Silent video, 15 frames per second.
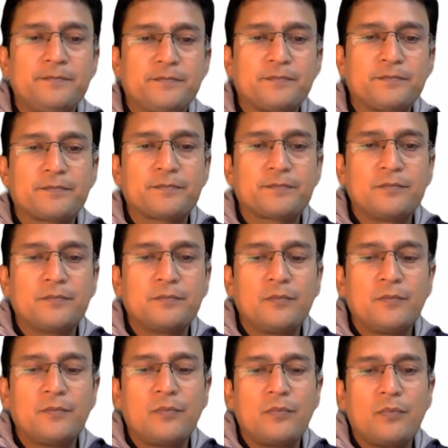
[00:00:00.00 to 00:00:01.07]

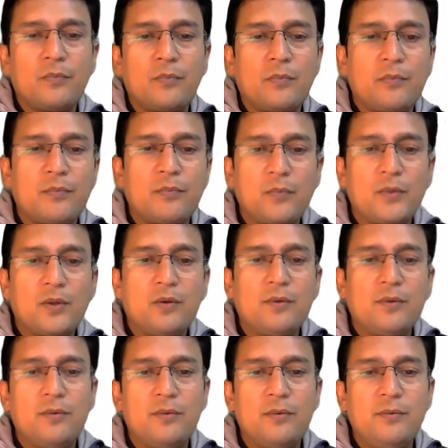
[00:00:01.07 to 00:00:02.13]

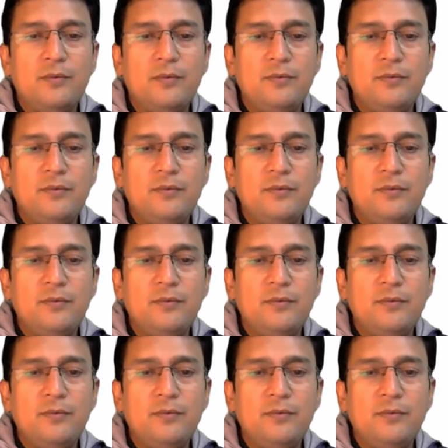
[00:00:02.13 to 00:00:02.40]
[no speech]